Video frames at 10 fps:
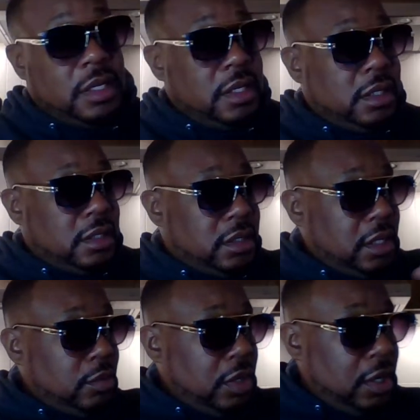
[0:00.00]
to see
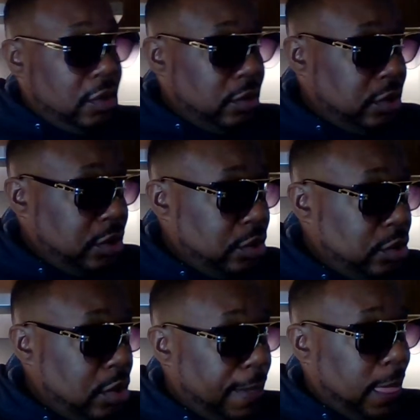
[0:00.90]
what he gonna
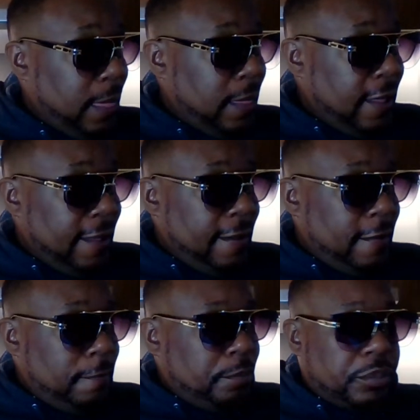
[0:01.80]
do.
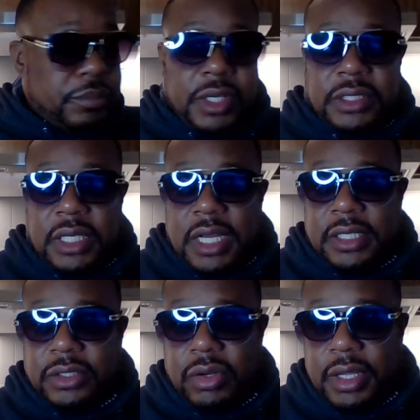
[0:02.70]
Because I gotta
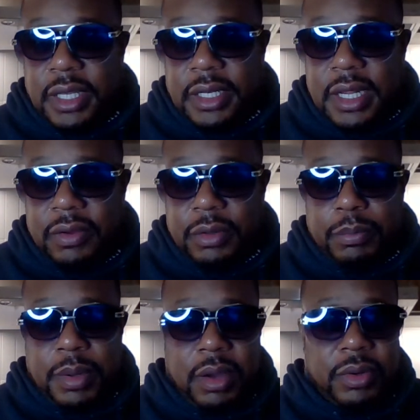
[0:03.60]
start getting out and
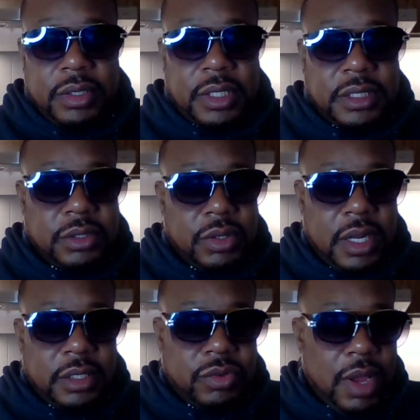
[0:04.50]
about. Because I still gotta
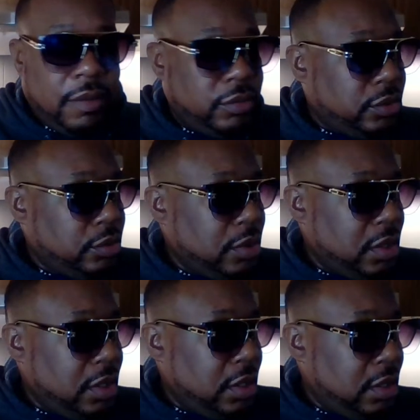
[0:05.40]
travel
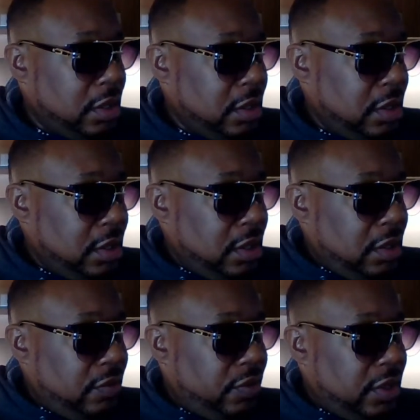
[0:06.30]
to
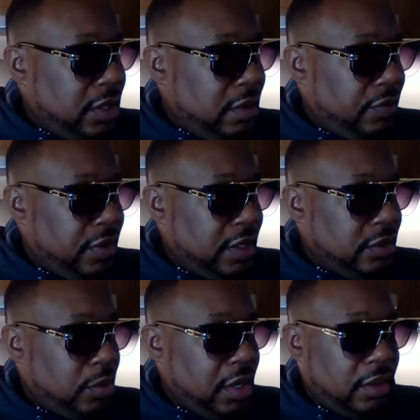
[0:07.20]
Philadelphia as
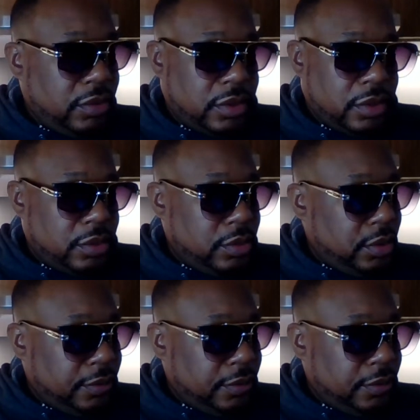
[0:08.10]
well. So